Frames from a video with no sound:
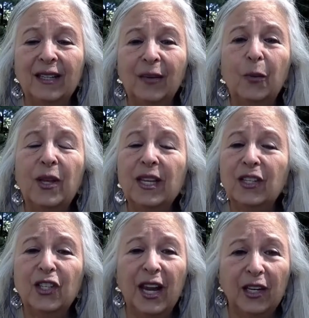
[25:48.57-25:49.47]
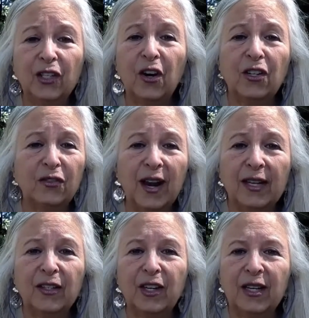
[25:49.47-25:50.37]
We can change our
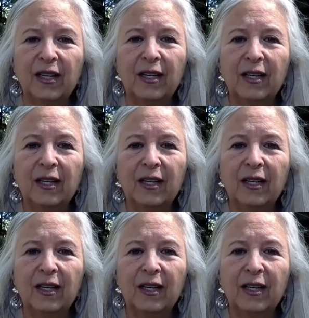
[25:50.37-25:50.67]
direction,